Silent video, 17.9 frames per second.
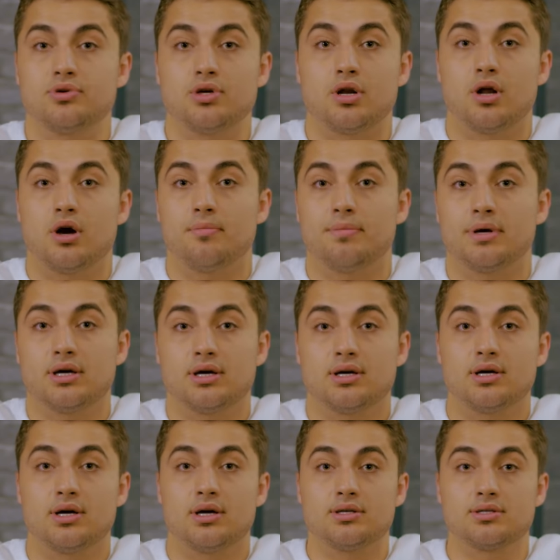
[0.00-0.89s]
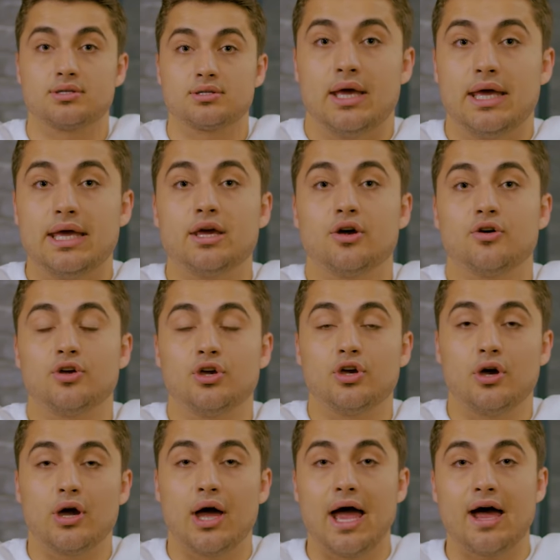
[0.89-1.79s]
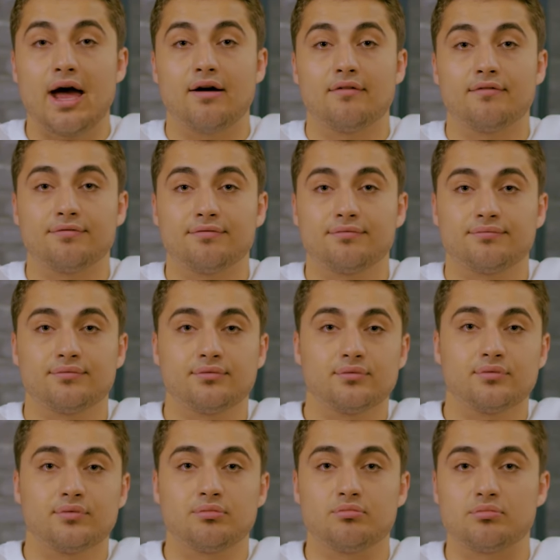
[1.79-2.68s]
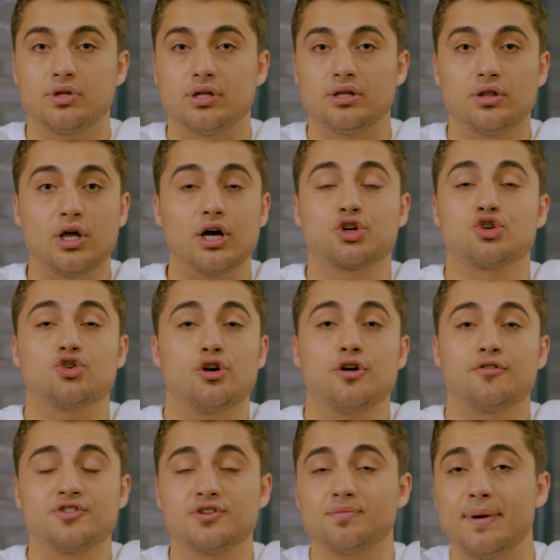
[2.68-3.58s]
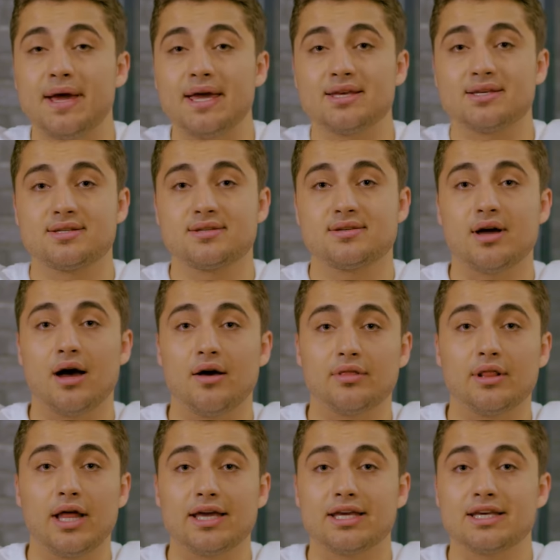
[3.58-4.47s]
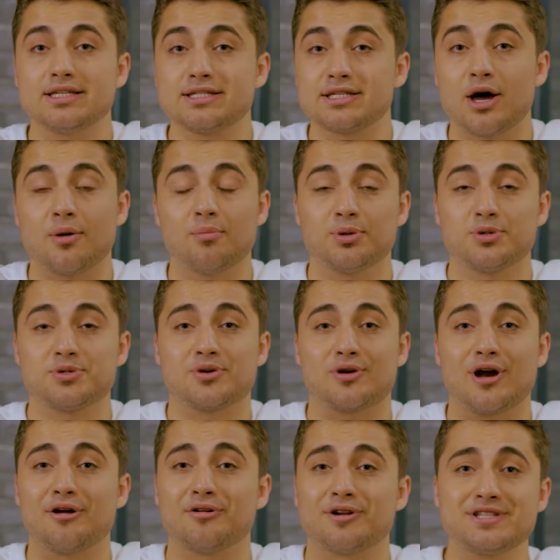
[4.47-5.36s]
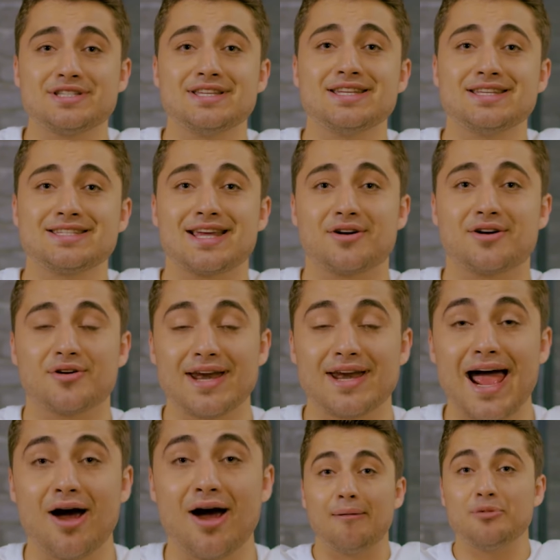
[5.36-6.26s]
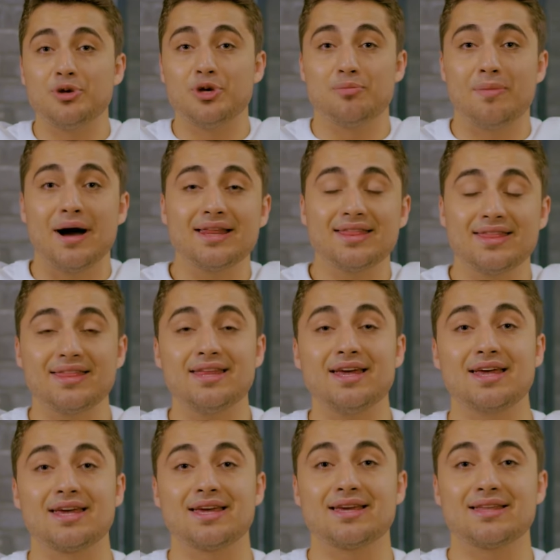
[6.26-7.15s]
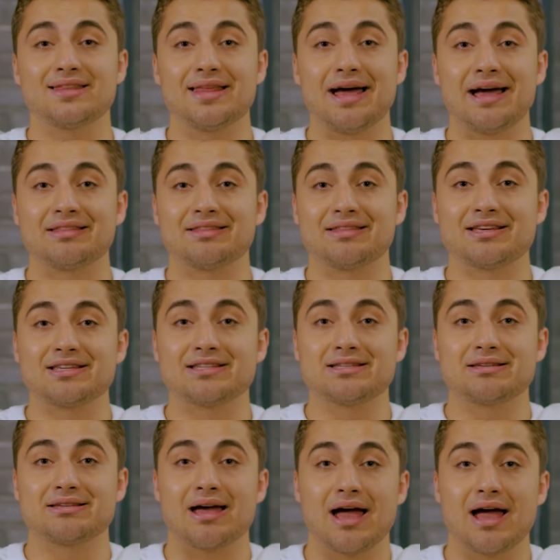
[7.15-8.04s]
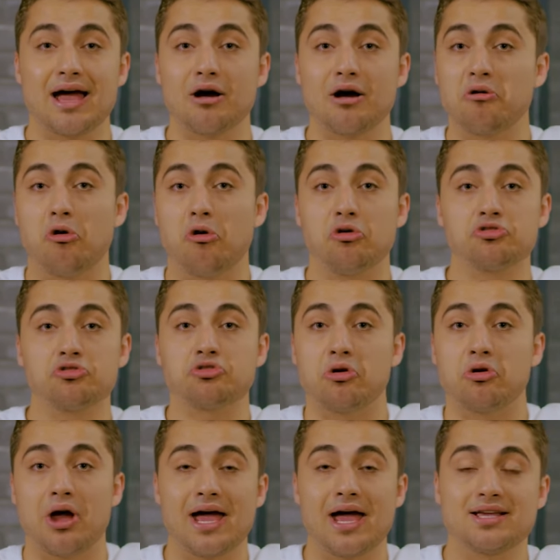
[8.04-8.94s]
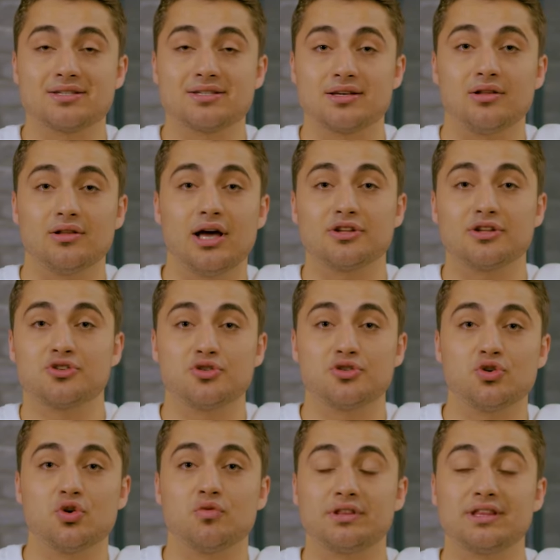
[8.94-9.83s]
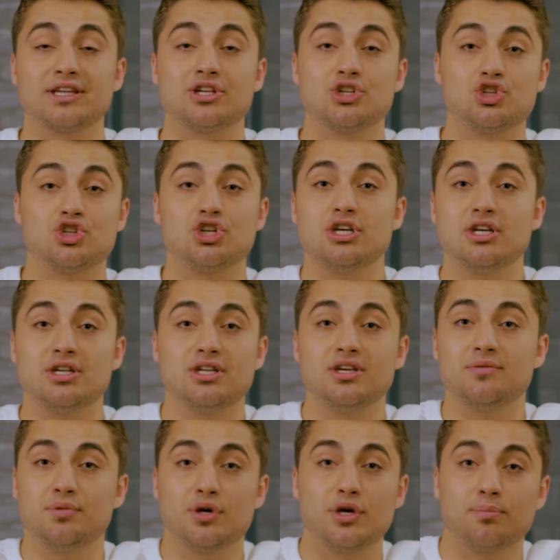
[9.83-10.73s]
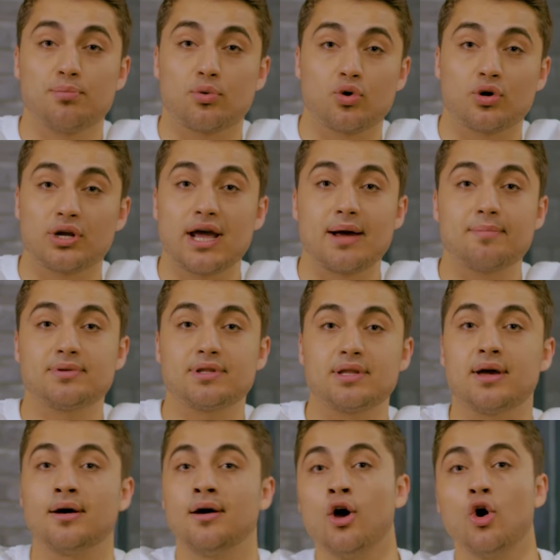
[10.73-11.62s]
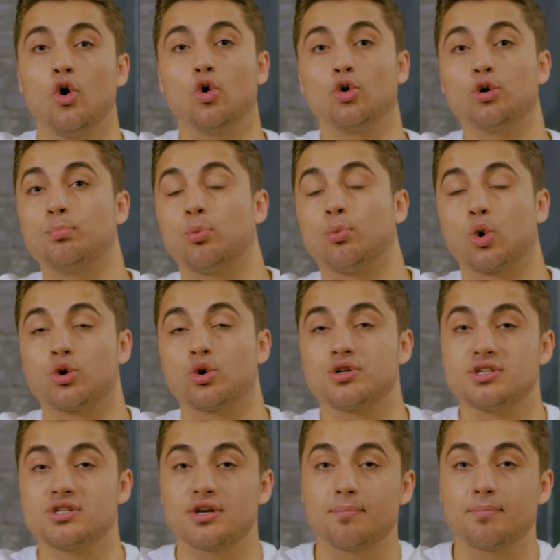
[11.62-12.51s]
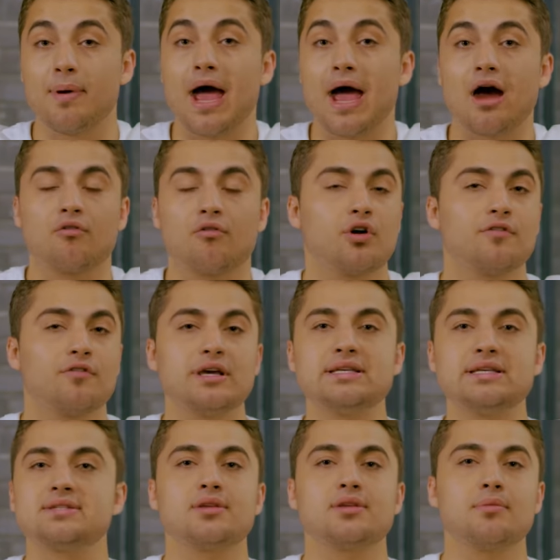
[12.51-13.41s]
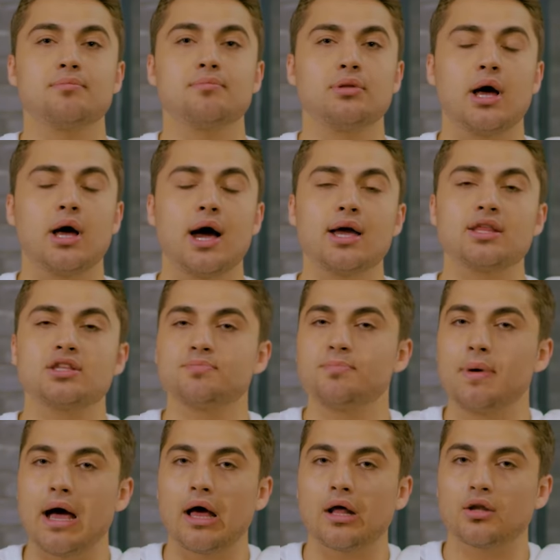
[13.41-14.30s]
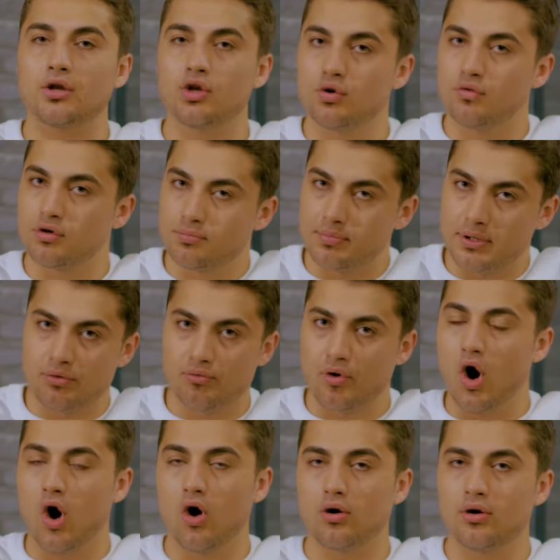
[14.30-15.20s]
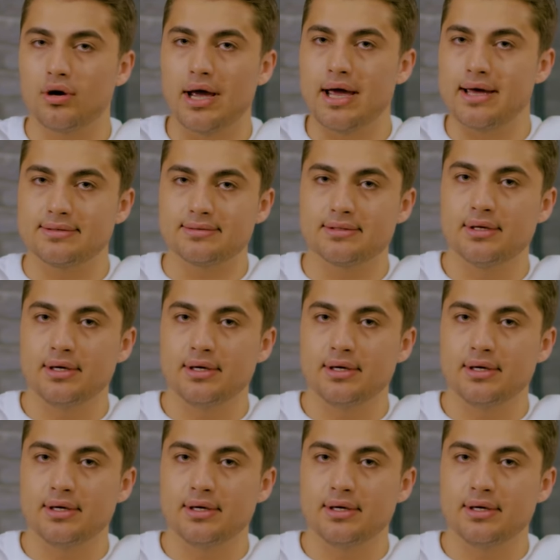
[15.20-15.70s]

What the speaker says: you know, because here you have the luxury of space, unlike Istanbul's crowded city center. Now, you might think that this also has a lot to do with the GDP per capita or the purchasing power of Istanbulites, but you would be wrong, and